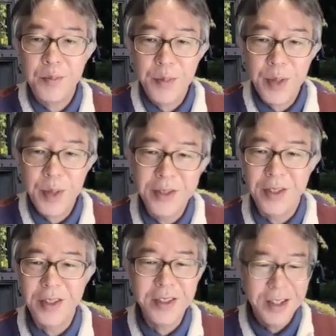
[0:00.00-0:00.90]

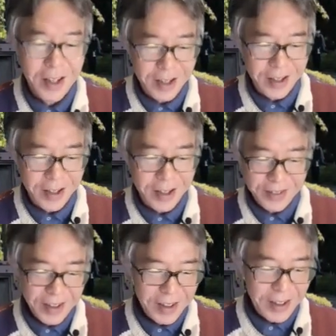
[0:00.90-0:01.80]
pages, and
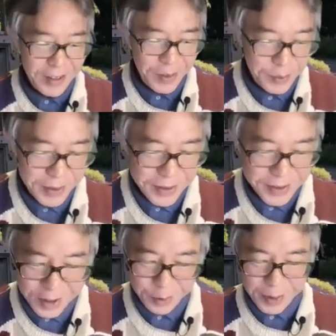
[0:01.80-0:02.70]
I'm a bit
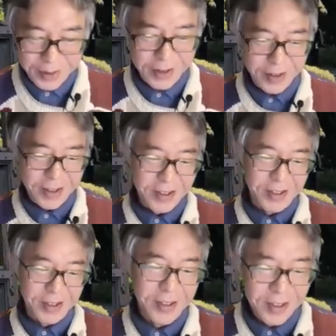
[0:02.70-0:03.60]
tired, but
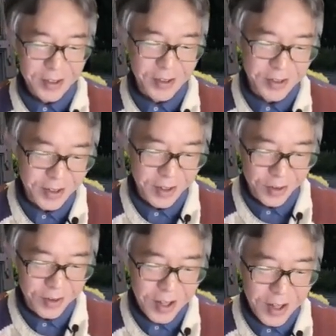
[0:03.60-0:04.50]
let's
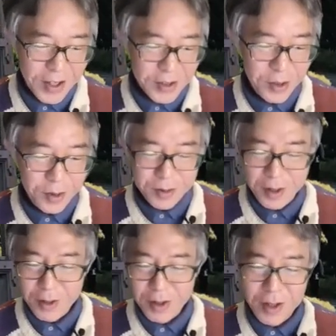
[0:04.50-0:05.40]
continue. So
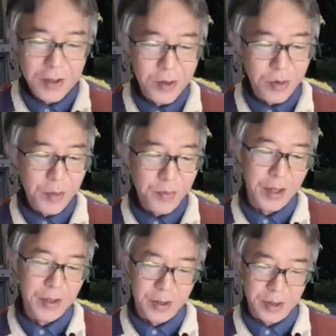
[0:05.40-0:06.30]
now in these 3
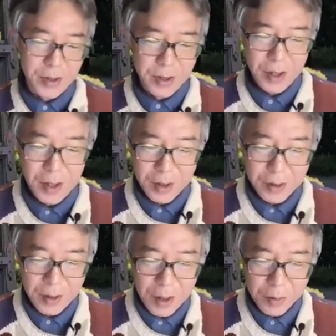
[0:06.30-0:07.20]
pages,
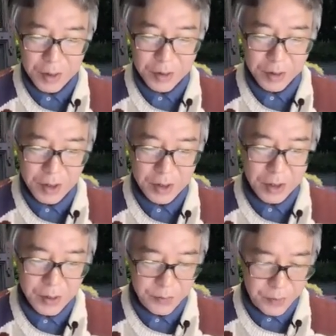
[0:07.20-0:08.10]
I want to
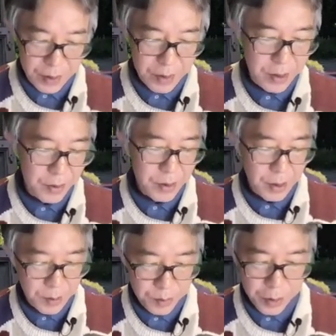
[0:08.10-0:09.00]
discuss very
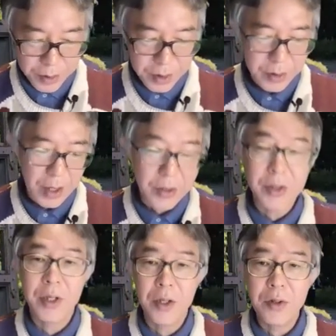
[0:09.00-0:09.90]
important
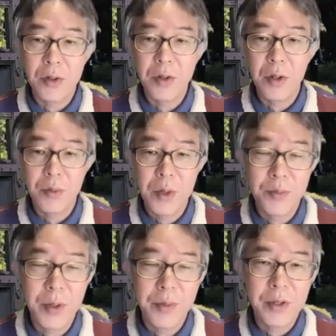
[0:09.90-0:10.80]
extension of the
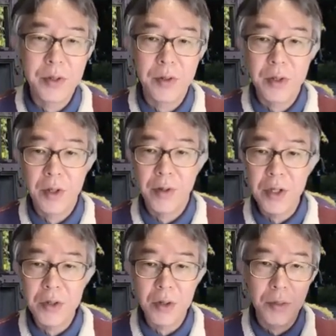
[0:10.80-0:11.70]
previous
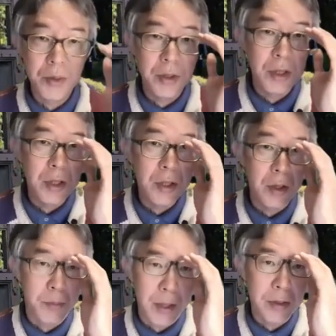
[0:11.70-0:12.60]
consideration of
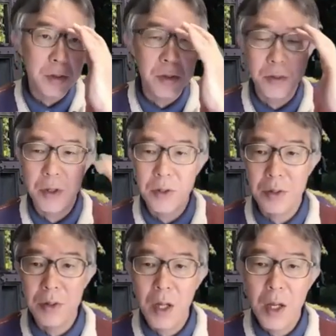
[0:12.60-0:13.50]
detail balance
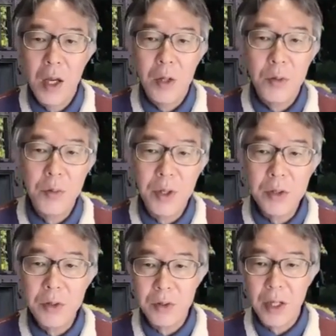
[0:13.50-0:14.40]
condition. We
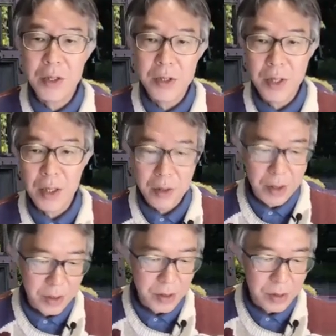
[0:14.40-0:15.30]
want to extend
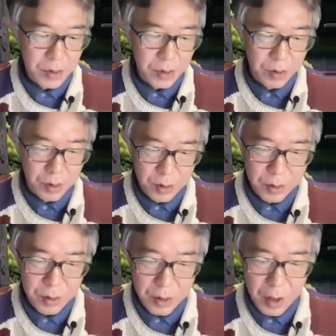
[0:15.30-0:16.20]
this to
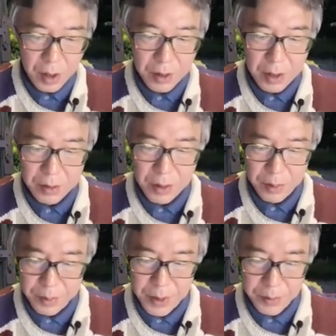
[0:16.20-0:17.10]

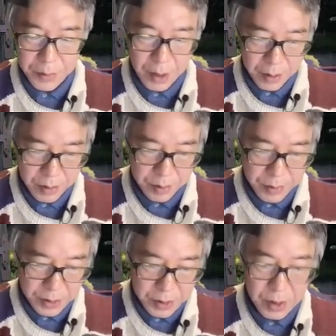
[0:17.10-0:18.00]
non-equilibrium
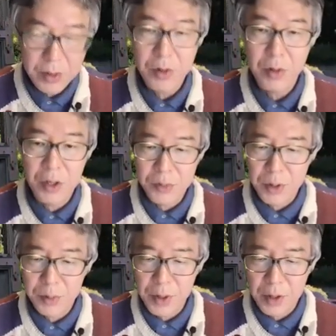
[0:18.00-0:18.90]
environments. So this
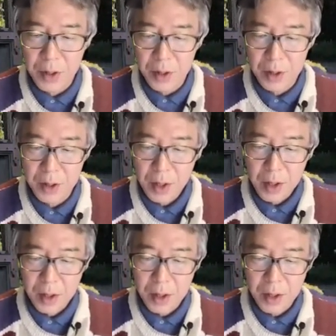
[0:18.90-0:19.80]
will be the
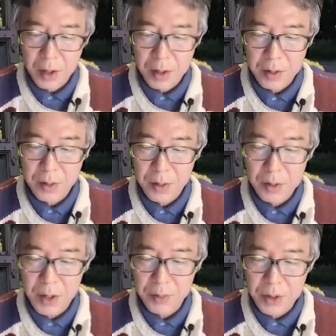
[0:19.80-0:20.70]

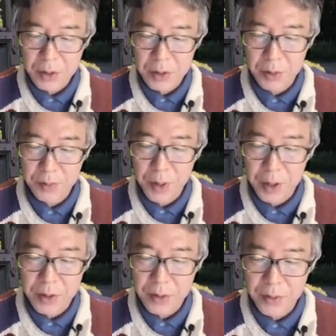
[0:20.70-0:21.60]
subject of
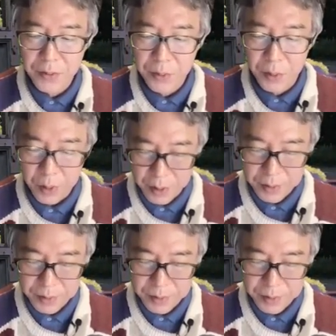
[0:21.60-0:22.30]
part 4.